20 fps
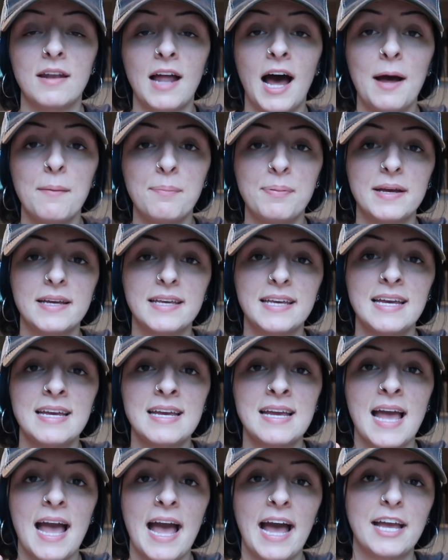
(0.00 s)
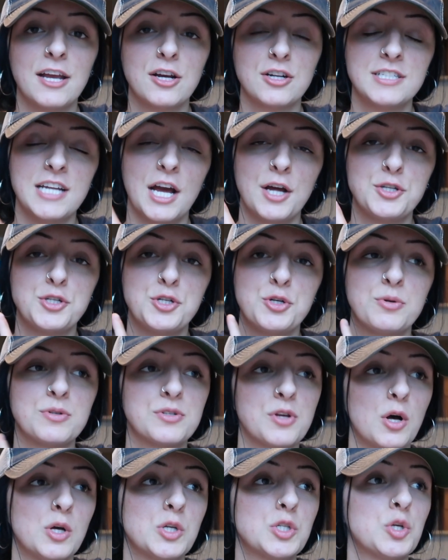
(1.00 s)
Not picking at your tattoo
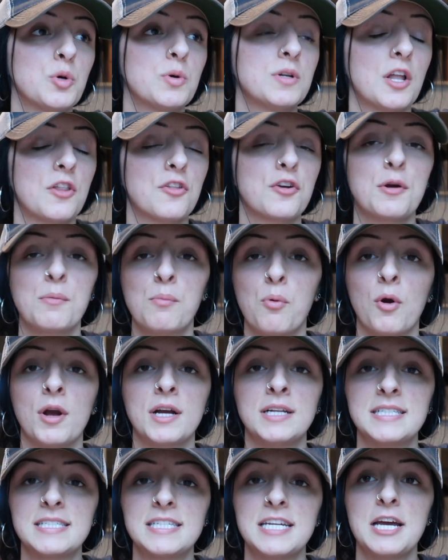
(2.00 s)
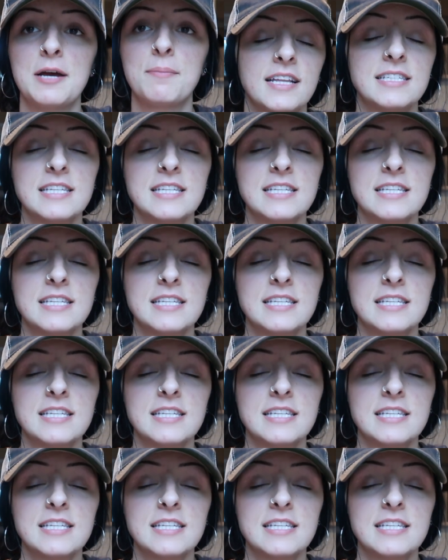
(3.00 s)
is also another important tip.